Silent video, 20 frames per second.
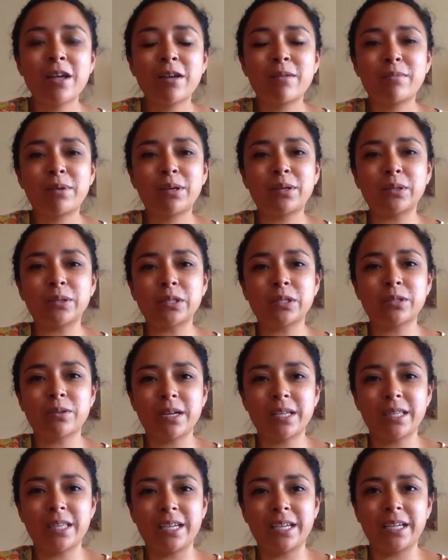But also
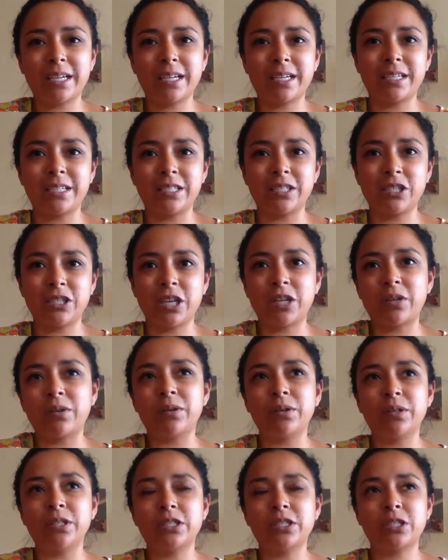I think in
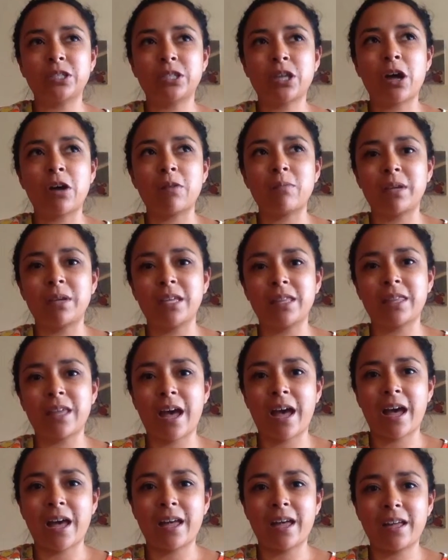general it just taught me
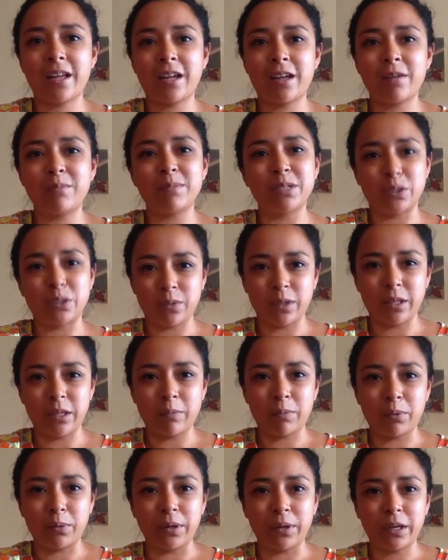that it's really
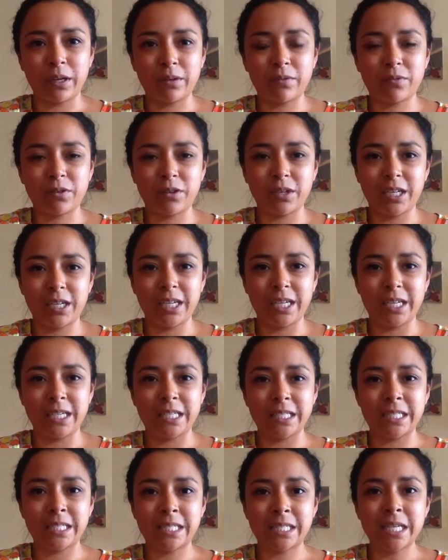important for
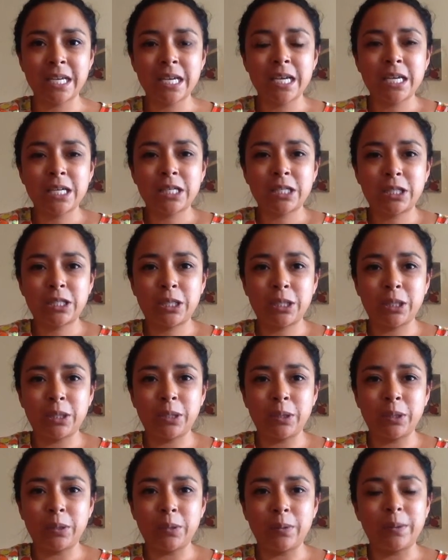kids
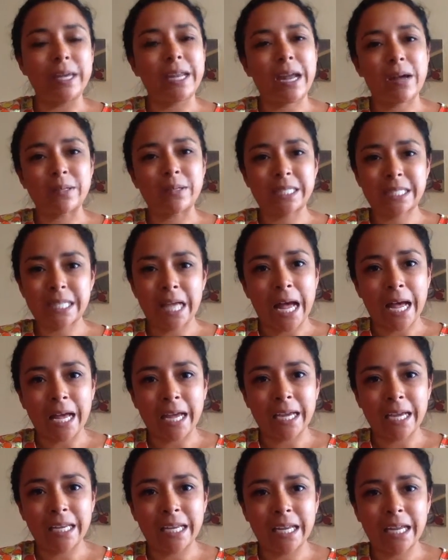to get
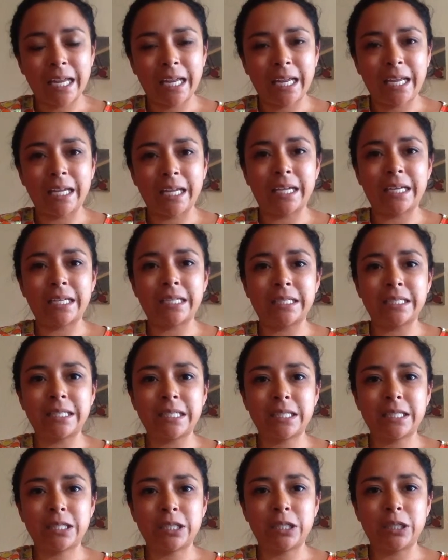outside
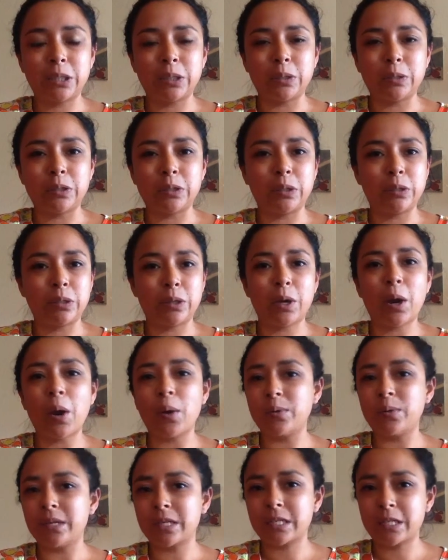and to do their
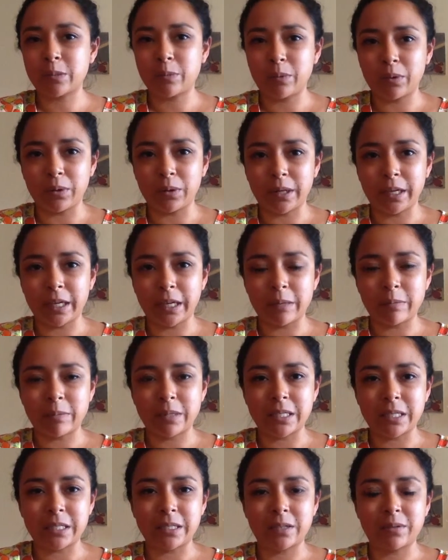own exploring,
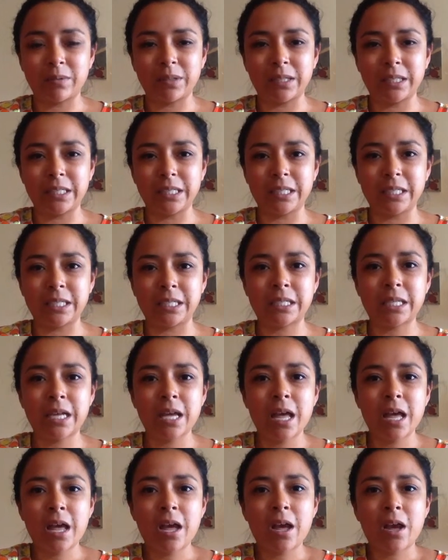because it really just
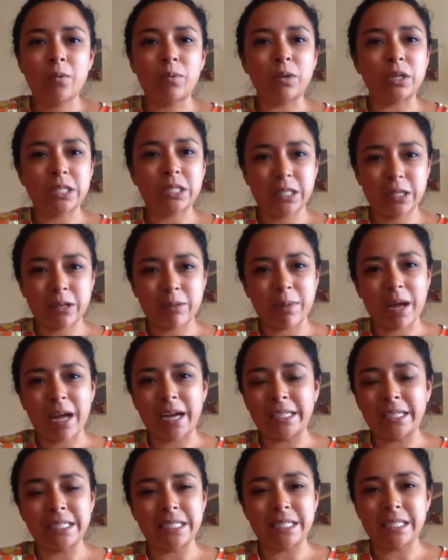works their
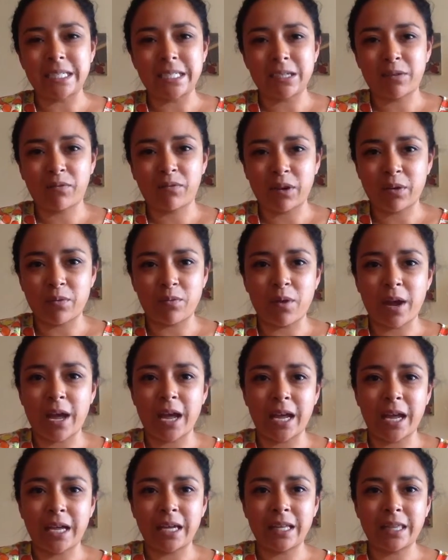mind in a different
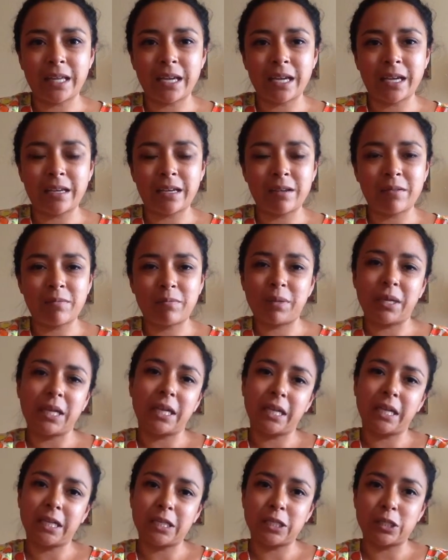way than
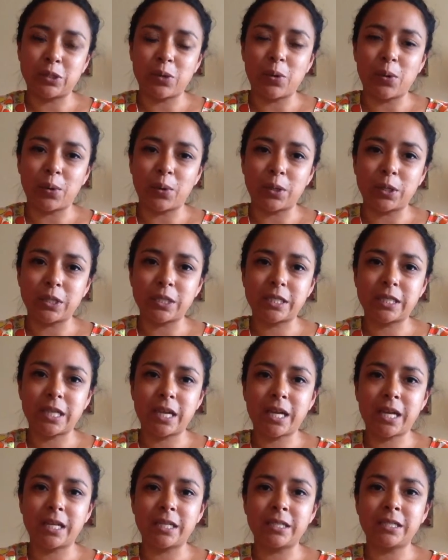being indoors
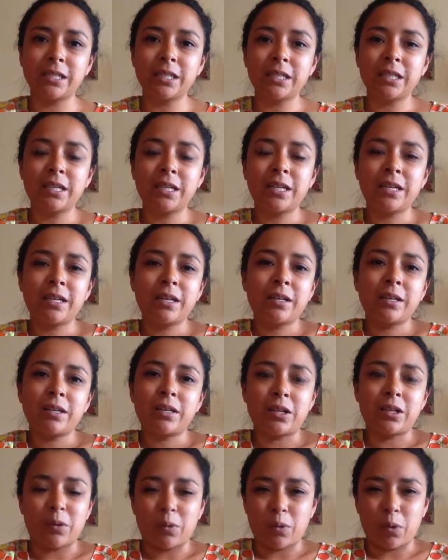and,
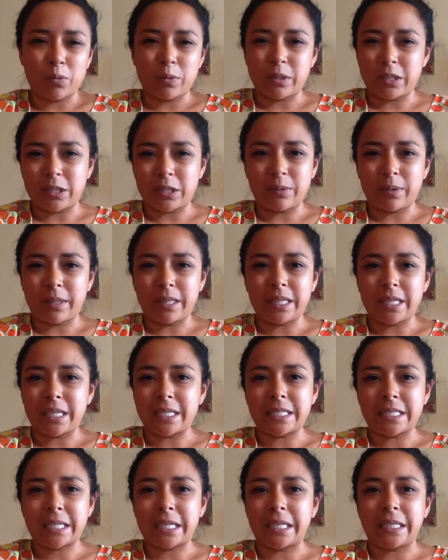always doing
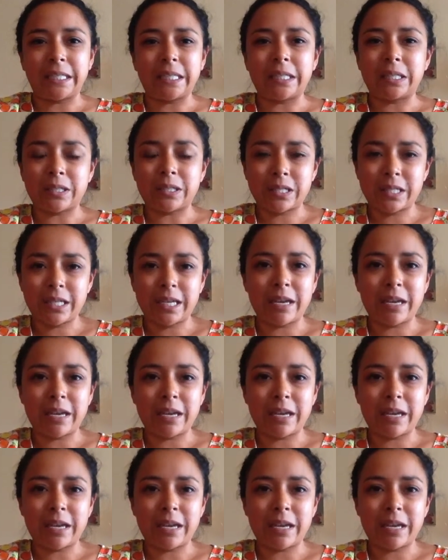things like literacy